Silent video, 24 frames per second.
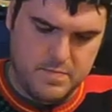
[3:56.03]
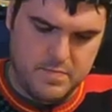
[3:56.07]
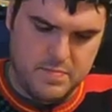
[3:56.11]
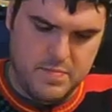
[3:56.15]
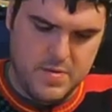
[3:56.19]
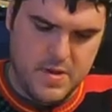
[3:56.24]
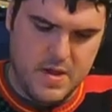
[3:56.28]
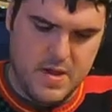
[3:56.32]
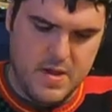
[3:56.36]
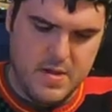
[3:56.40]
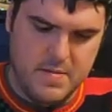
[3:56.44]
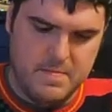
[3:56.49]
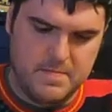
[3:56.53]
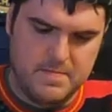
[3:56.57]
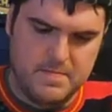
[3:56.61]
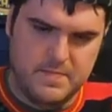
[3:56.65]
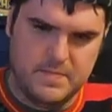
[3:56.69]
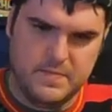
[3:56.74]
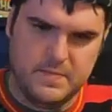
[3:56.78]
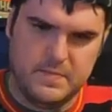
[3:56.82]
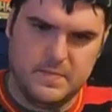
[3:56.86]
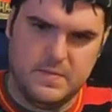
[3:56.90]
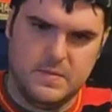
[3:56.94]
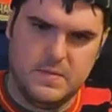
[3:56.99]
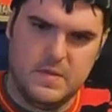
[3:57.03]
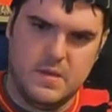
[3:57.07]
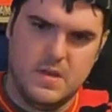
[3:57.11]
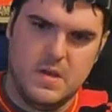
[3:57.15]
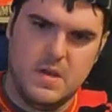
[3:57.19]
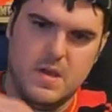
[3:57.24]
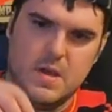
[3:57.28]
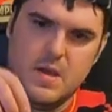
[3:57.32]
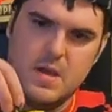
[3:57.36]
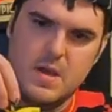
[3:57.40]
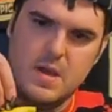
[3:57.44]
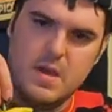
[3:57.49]
Bam.
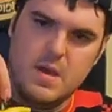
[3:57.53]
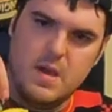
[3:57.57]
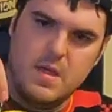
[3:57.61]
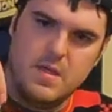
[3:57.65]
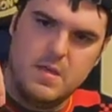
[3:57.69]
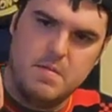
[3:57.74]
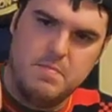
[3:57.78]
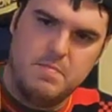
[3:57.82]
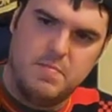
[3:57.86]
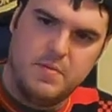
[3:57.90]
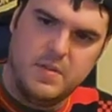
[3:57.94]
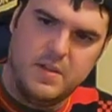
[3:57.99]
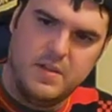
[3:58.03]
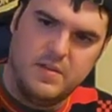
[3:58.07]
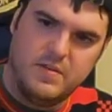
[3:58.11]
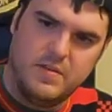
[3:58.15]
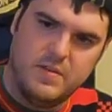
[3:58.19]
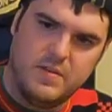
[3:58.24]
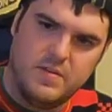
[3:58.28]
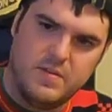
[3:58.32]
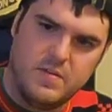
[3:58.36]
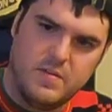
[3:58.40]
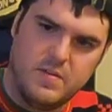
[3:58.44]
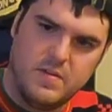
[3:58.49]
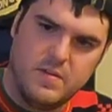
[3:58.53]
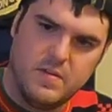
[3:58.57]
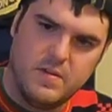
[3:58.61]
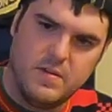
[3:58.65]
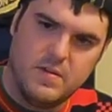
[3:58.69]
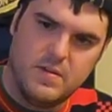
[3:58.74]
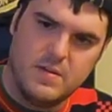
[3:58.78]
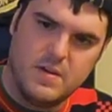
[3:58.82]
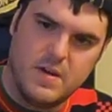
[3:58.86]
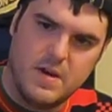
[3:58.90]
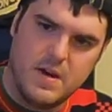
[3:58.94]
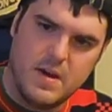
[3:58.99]
And then place it
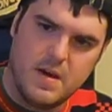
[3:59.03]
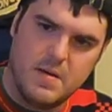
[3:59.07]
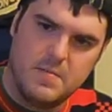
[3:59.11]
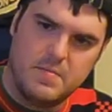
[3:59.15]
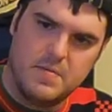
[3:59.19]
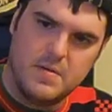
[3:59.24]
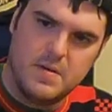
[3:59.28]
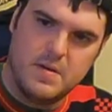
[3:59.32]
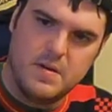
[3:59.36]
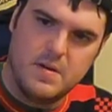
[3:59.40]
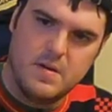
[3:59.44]
on top.